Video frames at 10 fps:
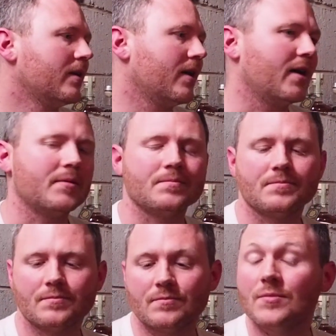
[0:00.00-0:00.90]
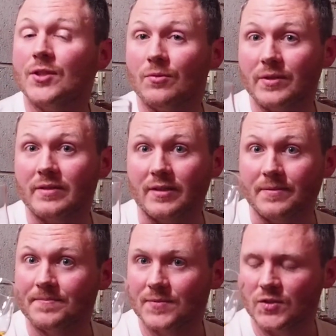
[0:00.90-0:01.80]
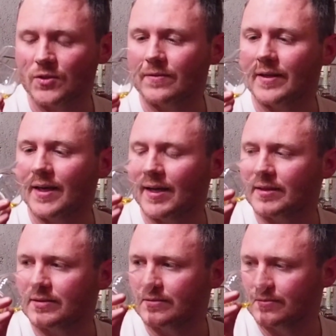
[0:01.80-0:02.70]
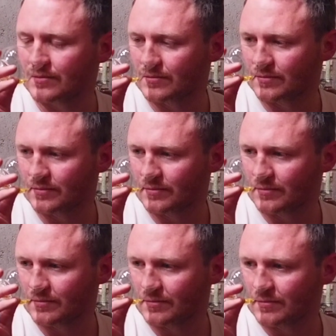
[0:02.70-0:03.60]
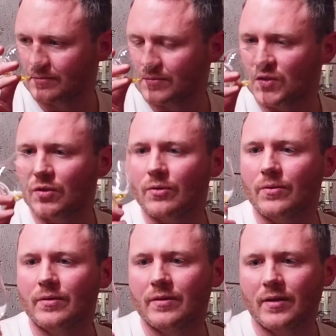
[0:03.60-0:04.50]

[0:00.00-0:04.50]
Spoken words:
But the whiskey certainly has. So